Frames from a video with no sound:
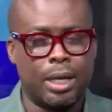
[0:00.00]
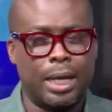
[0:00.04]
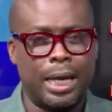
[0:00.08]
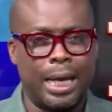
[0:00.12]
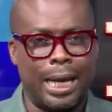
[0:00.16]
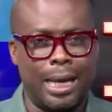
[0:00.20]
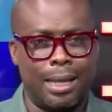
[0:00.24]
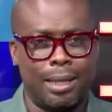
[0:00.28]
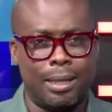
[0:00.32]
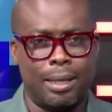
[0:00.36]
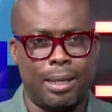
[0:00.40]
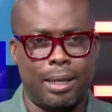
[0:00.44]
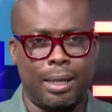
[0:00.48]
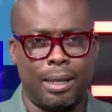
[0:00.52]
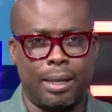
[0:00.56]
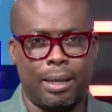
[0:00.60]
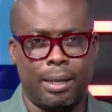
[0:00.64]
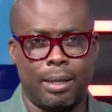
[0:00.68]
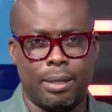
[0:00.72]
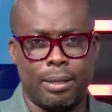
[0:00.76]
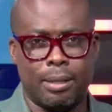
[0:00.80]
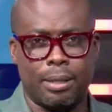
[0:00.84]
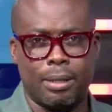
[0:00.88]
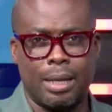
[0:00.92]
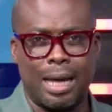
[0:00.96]
And
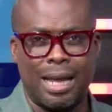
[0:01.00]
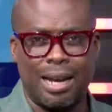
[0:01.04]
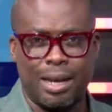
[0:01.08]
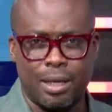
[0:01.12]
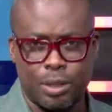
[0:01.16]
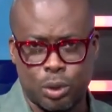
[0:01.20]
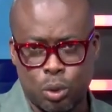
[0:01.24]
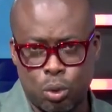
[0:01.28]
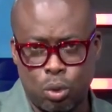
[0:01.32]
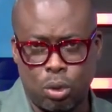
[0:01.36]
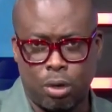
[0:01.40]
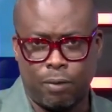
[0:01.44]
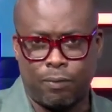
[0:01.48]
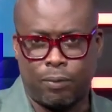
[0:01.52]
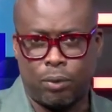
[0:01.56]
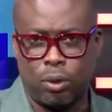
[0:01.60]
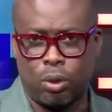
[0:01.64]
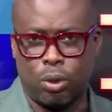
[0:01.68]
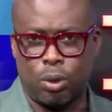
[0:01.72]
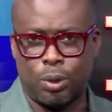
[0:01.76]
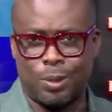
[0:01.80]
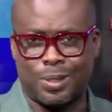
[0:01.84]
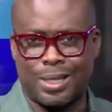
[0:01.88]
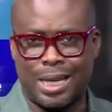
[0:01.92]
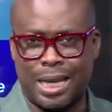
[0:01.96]
the Ghana School of
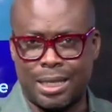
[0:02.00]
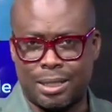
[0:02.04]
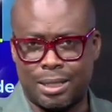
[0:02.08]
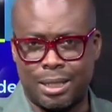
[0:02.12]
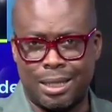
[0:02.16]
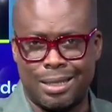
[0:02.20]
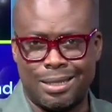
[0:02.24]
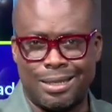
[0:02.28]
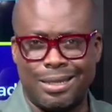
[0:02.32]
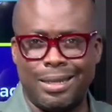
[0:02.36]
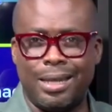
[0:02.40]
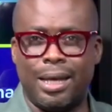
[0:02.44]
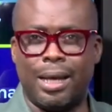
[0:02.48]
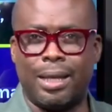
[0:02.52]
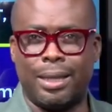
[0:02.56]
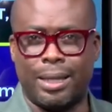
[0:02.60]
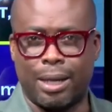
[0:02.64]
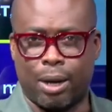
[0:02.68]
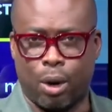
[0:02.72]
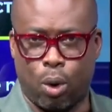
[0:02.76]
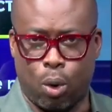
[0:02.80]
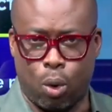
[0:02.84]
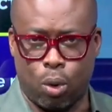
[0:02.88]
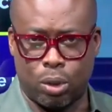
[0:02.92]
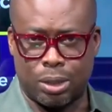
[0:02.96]
Law, cited near
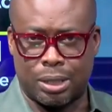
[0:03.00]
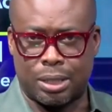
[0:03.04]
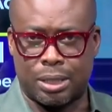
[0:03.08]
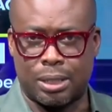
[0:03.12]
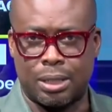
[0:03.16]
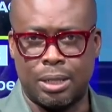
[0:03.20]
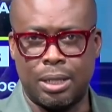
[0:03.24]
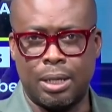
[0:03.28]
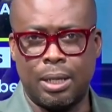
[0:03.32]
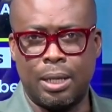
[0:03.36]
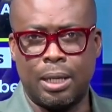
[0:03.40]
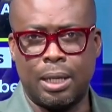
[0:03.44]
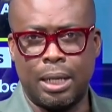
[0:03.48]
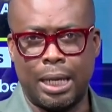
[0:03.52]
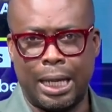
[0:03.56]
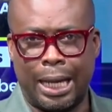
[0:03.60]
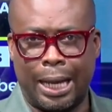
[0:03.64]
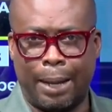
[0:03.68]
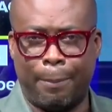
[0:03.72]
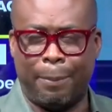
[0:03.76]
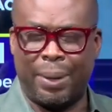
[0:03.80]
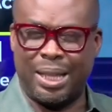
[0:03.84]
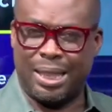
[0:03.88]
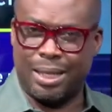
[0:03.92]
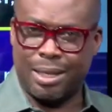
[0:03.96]
the courts,
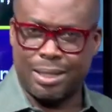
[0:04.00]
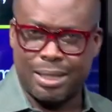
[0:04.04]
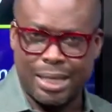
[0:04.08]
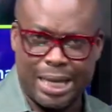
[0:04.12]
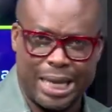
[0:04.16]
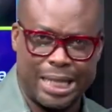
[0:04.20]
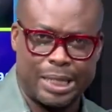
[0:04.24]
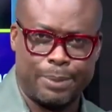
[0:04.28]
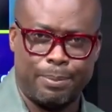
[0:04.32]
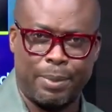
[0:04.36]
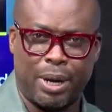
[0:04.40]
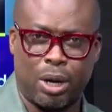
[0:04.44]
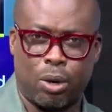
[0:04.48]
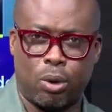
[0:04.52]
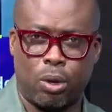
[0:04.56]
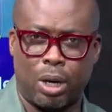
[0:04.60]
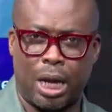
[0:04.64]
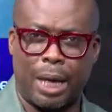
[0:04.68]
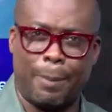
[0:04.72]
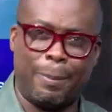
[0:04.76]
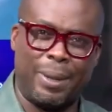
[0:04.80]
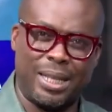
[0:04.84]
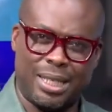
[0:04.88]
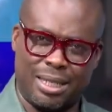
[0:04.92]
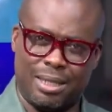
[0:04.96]
uh, but they say it's
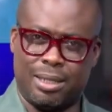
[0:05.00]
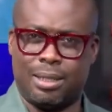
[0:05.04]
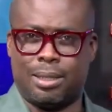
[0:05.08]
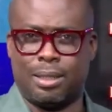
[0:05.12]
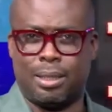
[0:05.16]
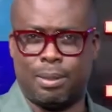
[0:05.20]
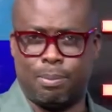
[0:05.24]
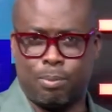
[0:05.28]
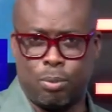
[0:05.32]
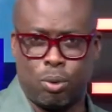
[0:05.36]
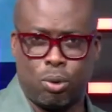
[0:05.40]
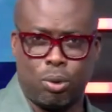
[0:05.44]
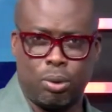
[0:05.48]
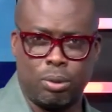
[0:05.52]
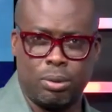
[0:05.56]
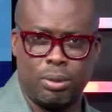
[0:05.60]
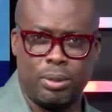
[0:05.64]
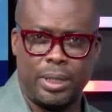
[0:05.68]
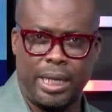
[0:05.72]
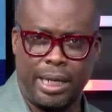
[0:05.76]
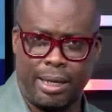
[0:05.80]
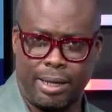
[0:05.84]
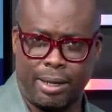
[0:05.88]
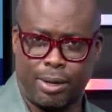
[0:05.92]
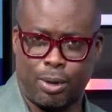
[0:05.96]
Makola, but it's, it's more
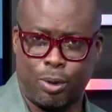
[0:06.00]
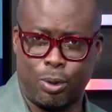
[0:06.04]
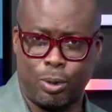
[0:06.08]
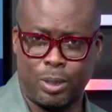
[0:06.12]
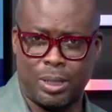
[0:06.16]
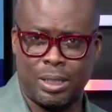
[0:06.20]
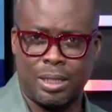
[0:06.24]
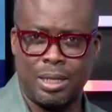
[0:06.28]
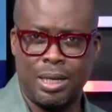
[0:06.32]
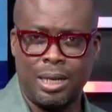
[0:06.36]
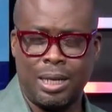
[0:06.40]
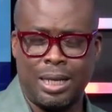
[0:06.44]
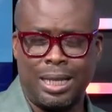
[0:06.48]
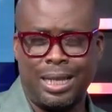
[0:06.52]
near the court.